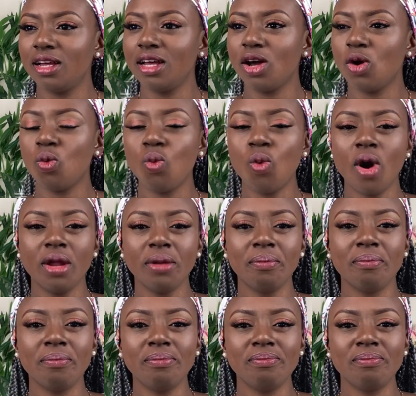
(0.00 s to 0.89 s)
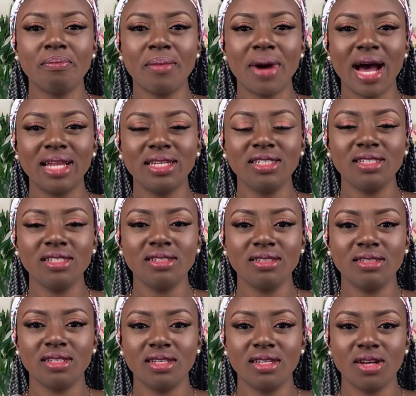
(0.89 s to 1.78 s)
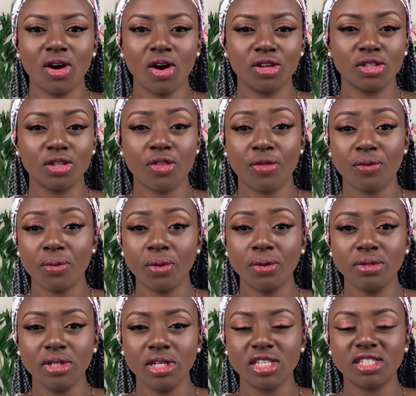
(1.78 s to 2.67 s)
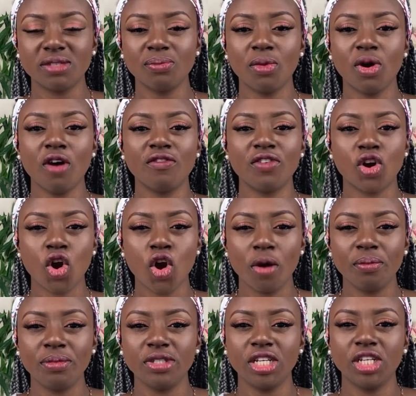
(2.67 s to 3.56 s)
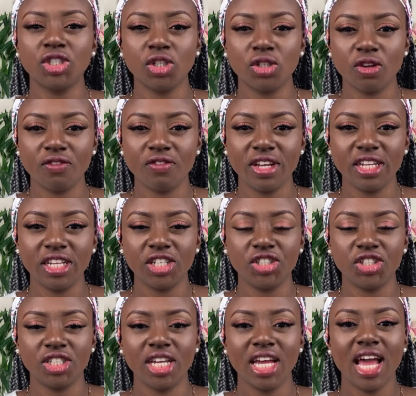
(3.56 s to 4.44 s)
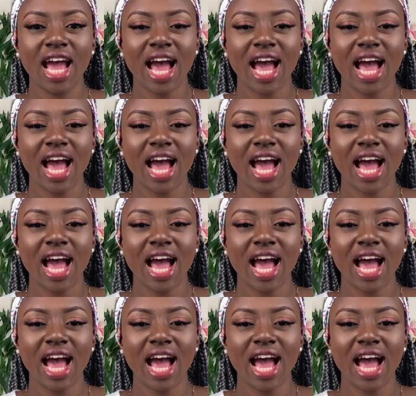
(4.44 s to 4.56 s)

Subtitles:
one man on the throne. It's more of a combination of energy.